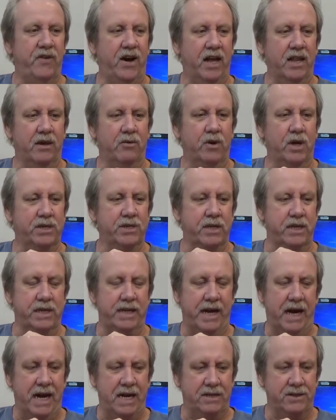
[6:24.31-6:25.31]
finally went to the
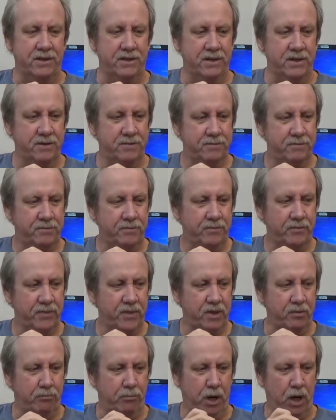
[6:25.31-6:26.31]
doctor,
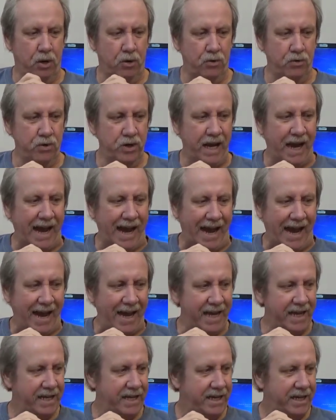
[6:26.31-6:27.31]
the bone
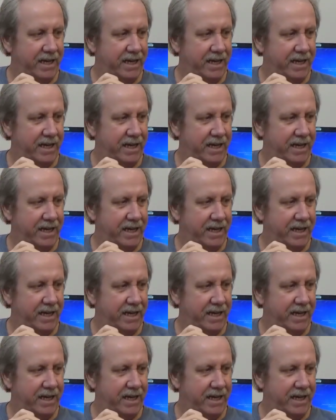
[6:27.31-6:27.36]
guy,